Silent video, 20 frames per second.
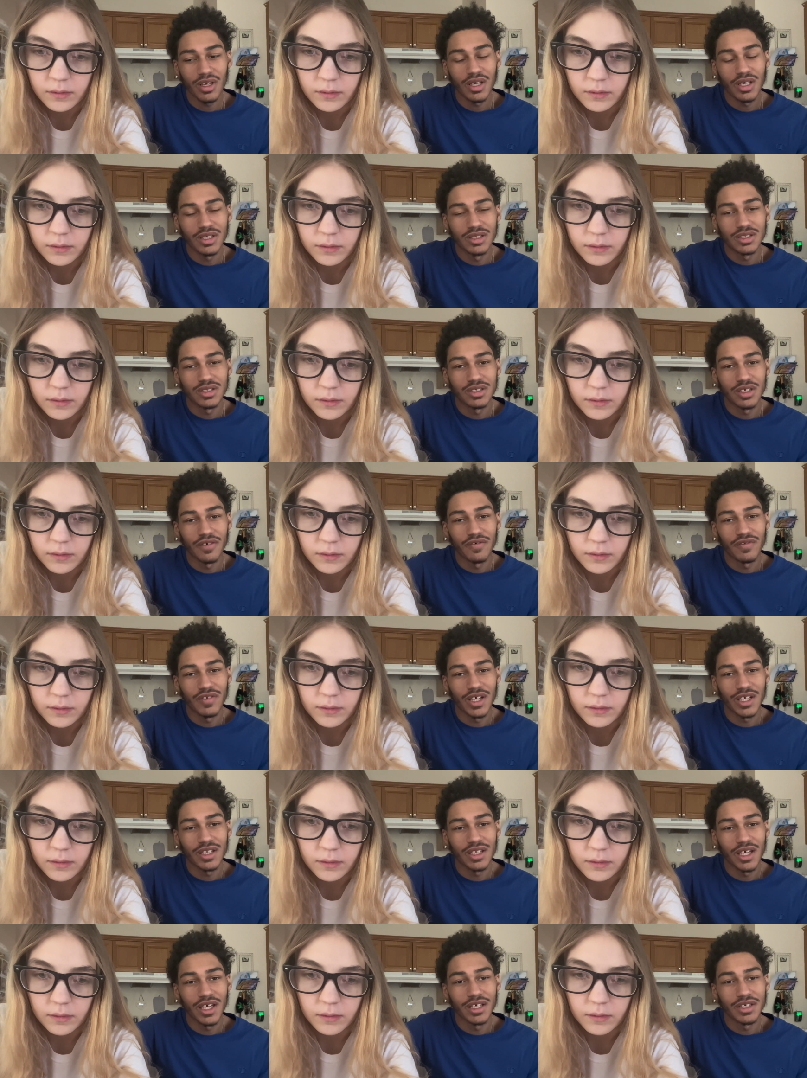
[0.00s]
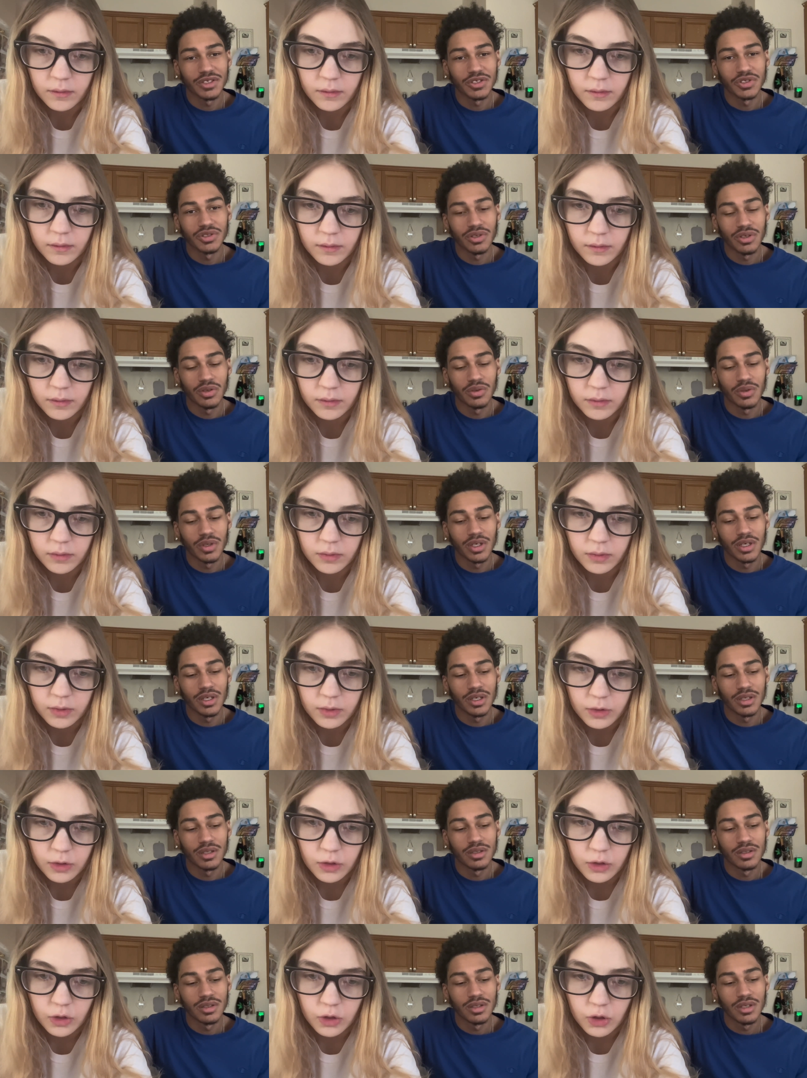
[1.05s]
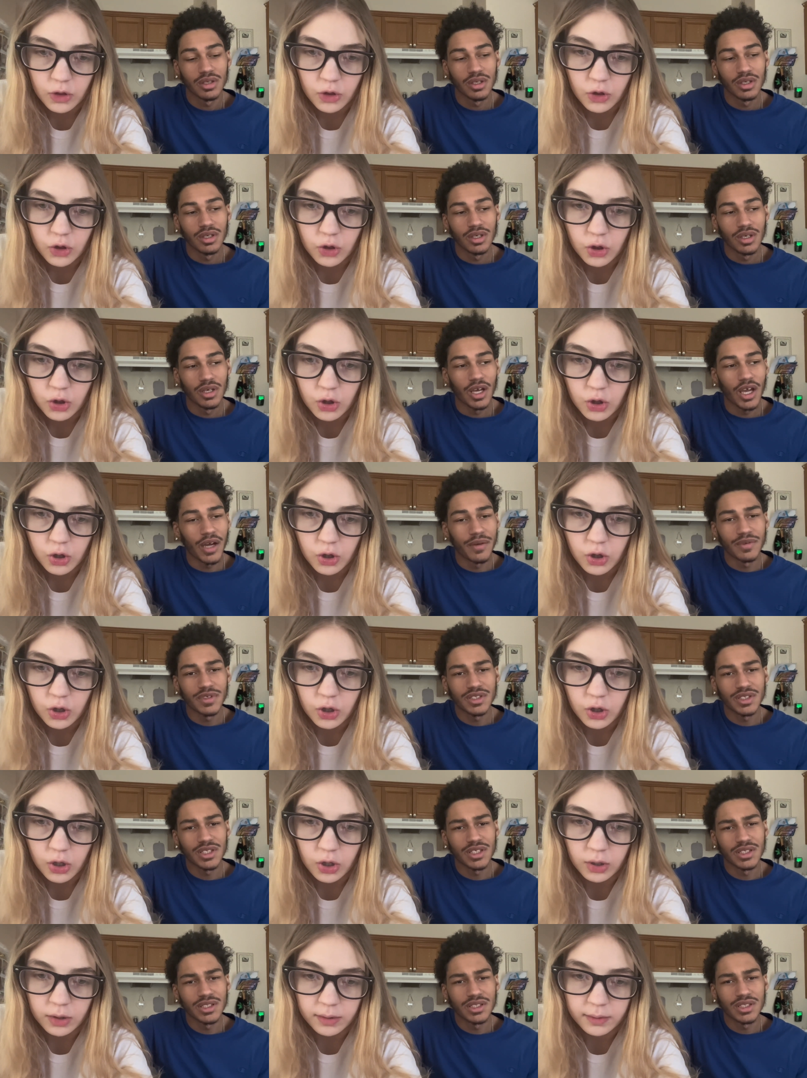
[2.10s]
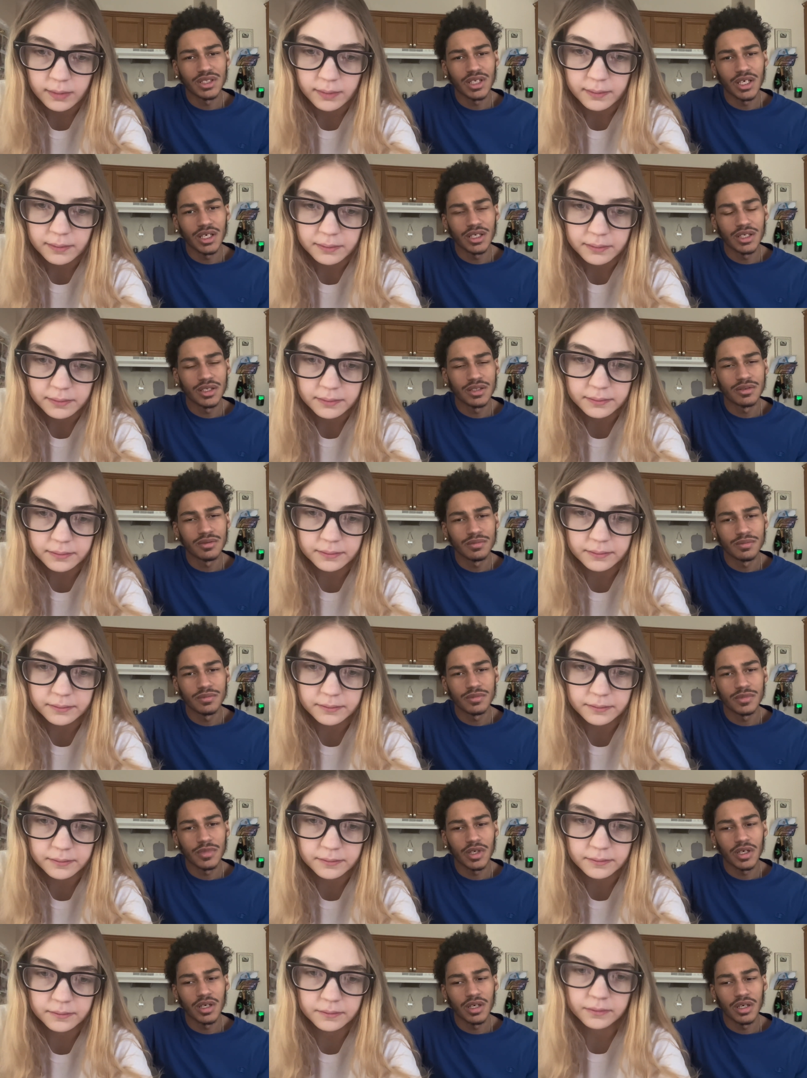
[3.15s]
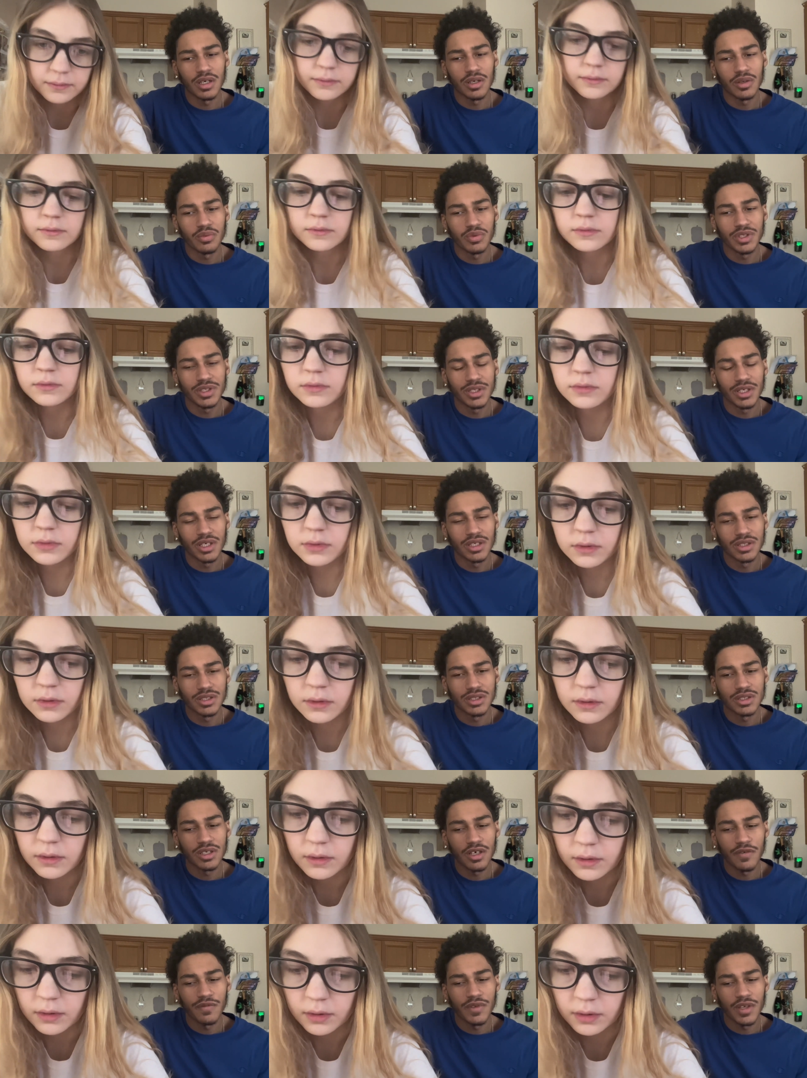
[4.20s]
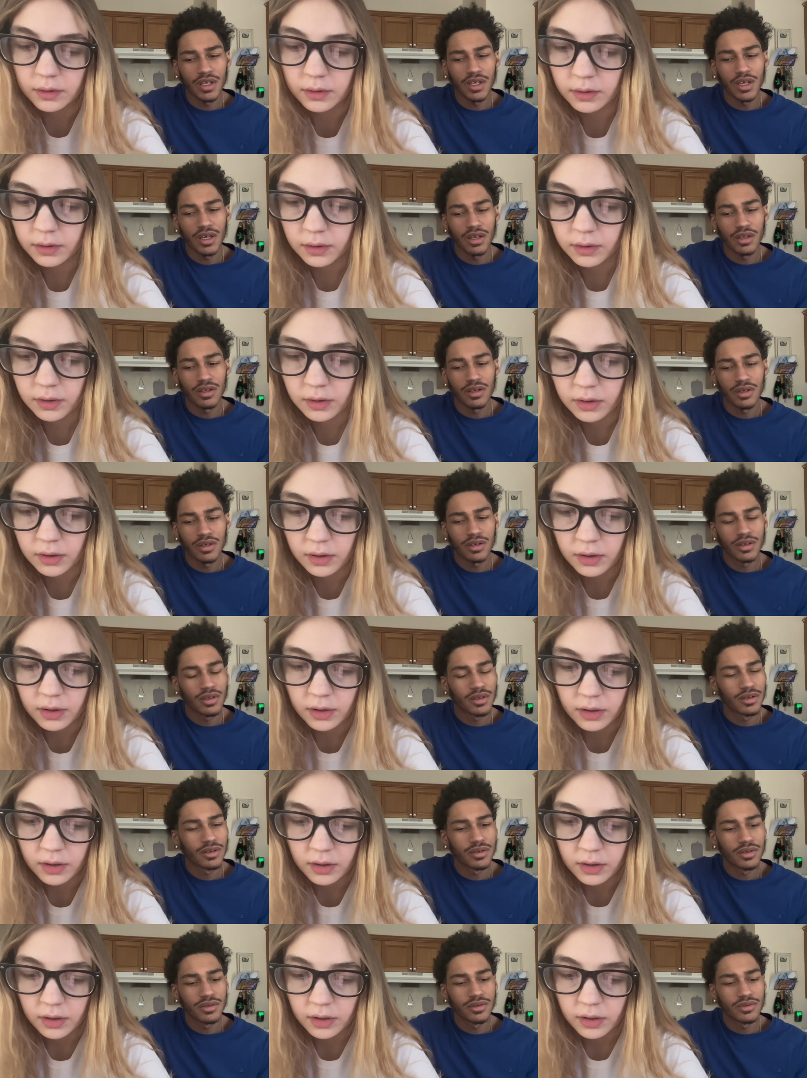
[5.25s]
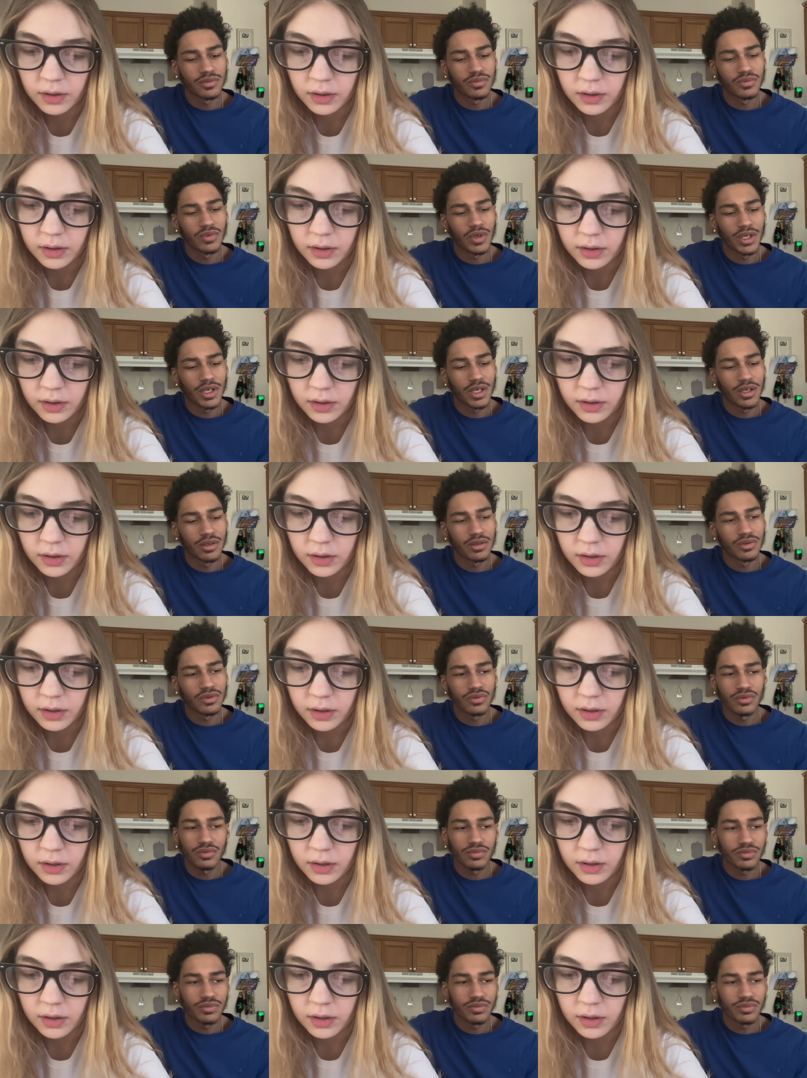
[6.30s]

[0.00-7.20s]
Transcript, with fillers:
Speaker 1: and stuff like that. So uh, ever since then, uh, we done stuff together, went out